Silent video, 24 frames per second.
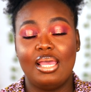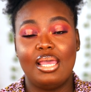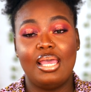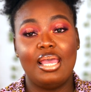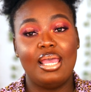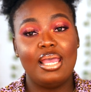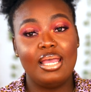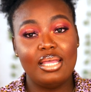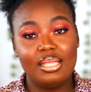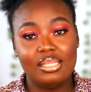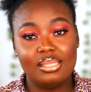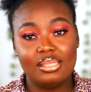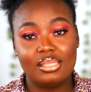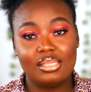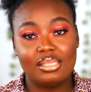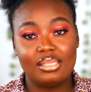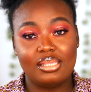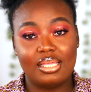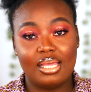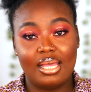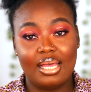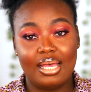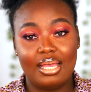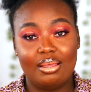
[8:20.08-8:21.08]
and
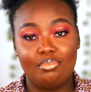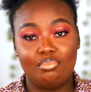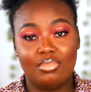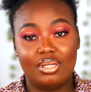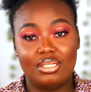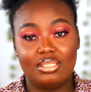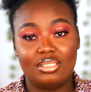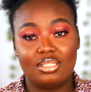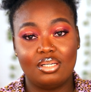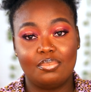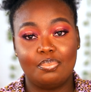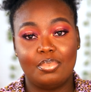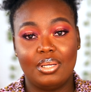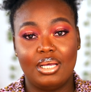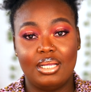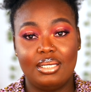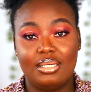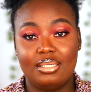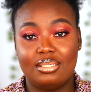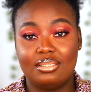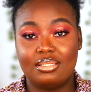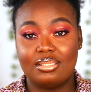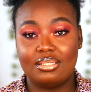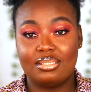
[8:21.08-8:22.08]
the iMagic
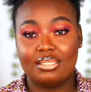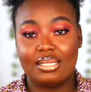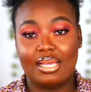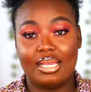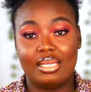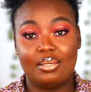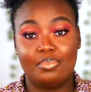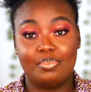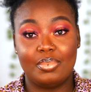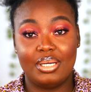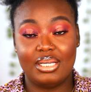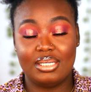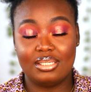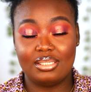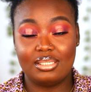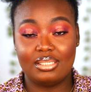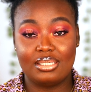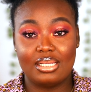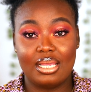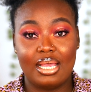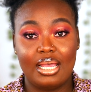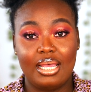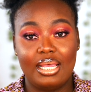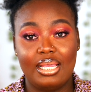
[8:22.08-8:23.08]
palette side by
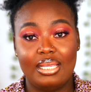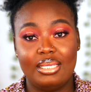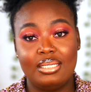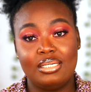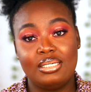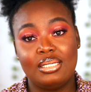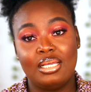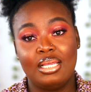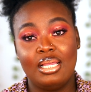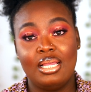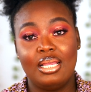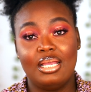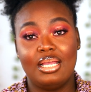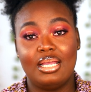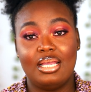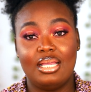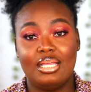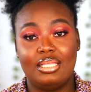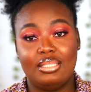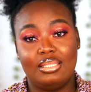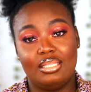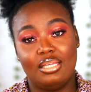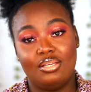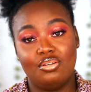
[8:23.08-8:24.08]
side,
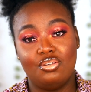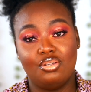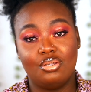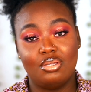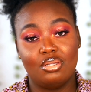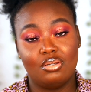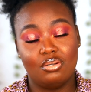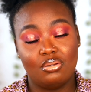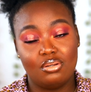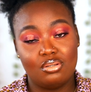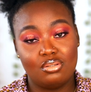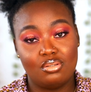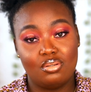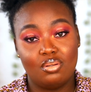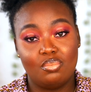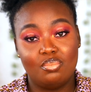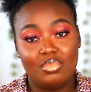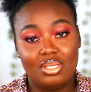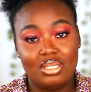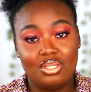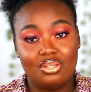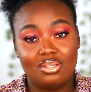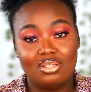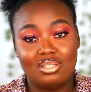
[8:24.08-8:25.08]
and then you can also
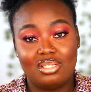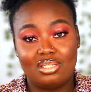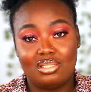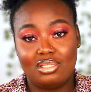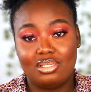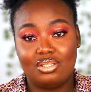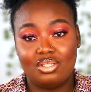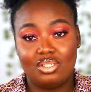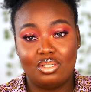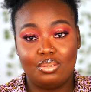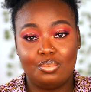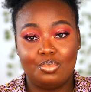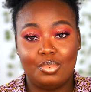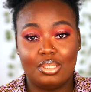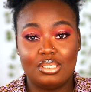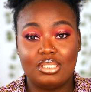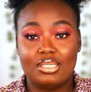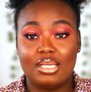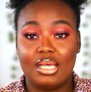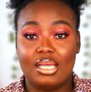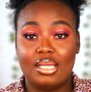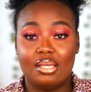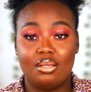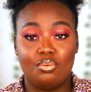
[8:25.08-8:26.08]
make your decision
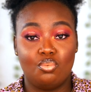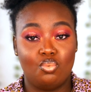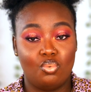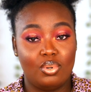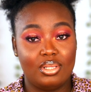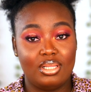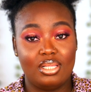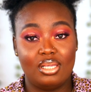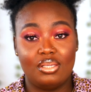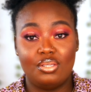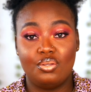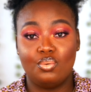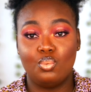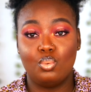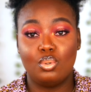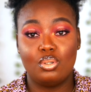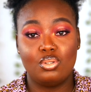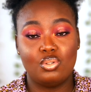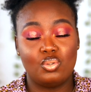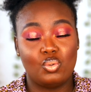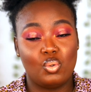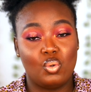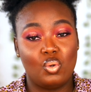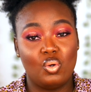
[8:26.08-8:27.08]
better whether you
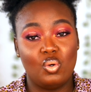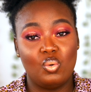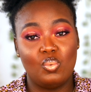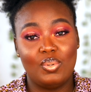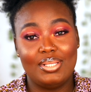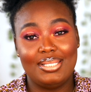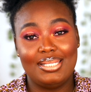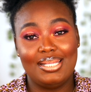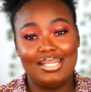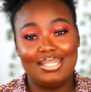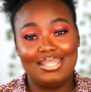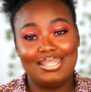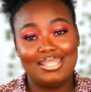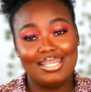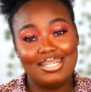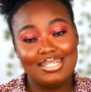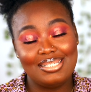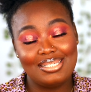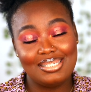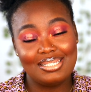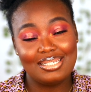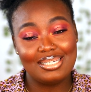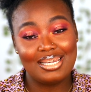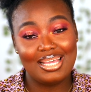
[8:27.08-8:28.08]
want to go with a
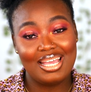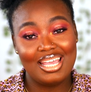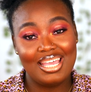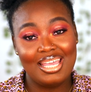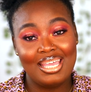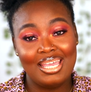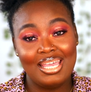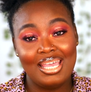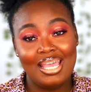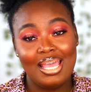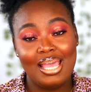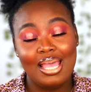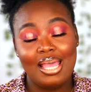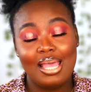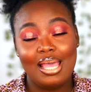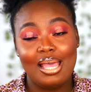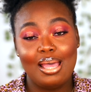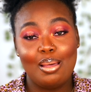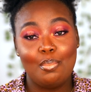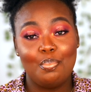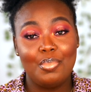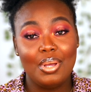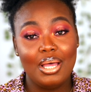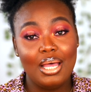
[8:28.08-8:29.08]
thirty-nine
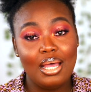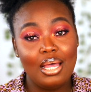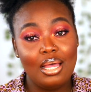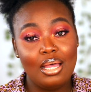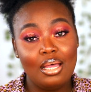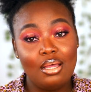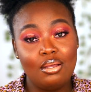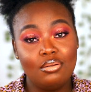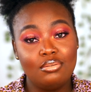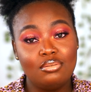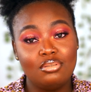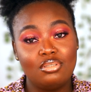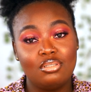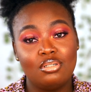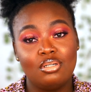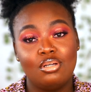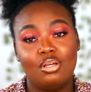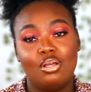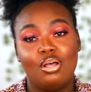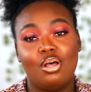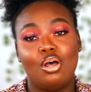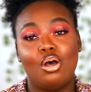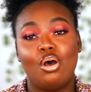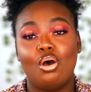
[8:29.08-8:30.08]
pound
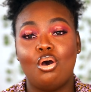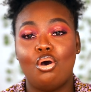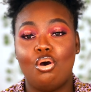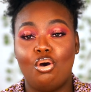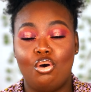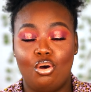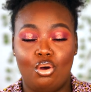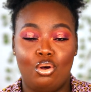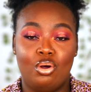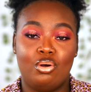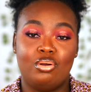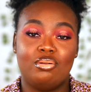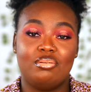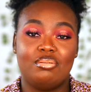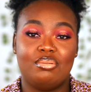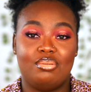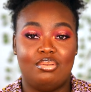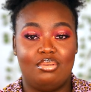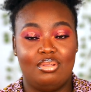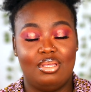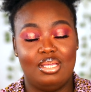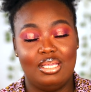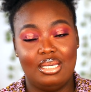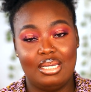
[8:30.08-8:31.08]
or
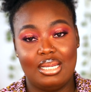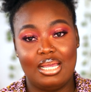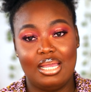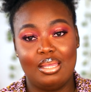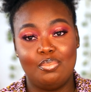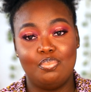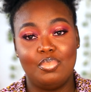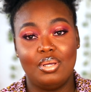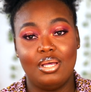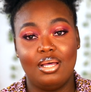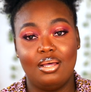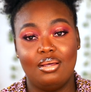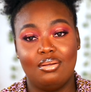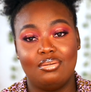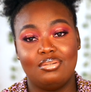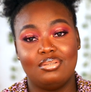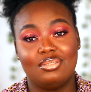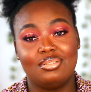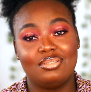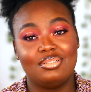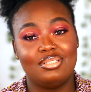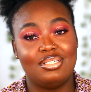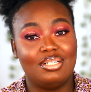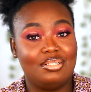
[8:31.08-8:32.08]
a nine pound.
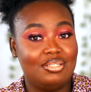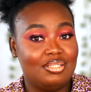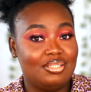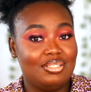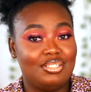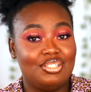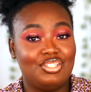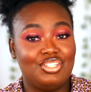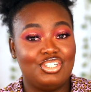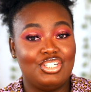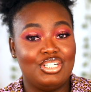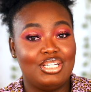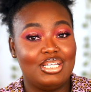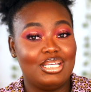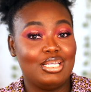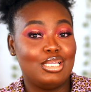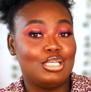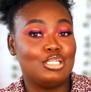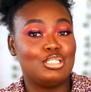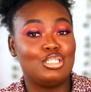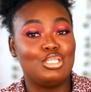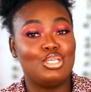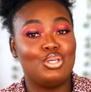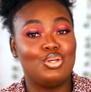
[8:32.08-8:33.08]
The decision
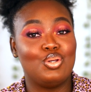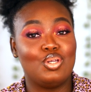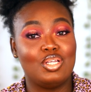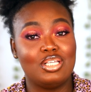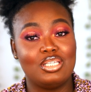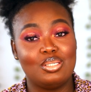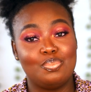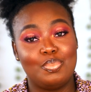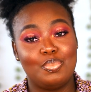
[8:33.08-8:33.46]
is yours.